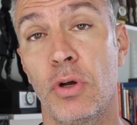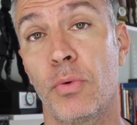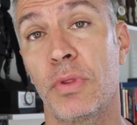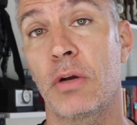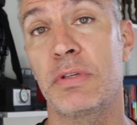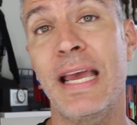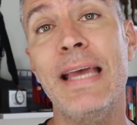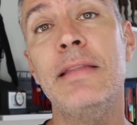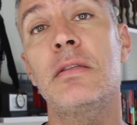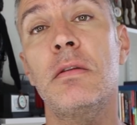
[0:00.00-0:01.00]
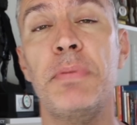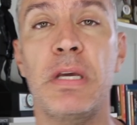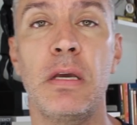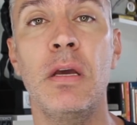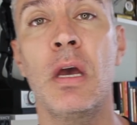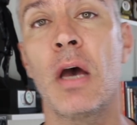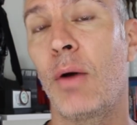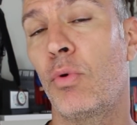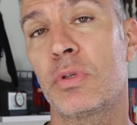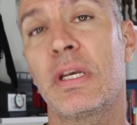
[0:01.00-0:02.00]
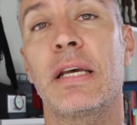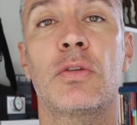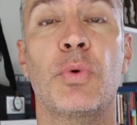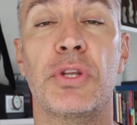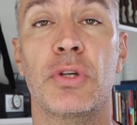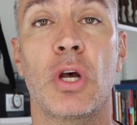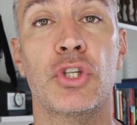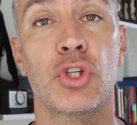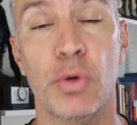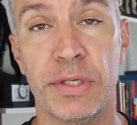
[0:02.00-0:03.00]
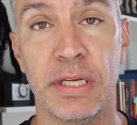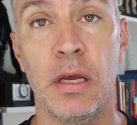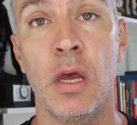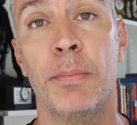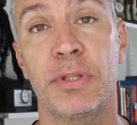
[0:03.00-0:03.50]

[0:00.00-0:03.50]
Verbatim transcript: You know, there tends to be, I won't say it's with a certainty,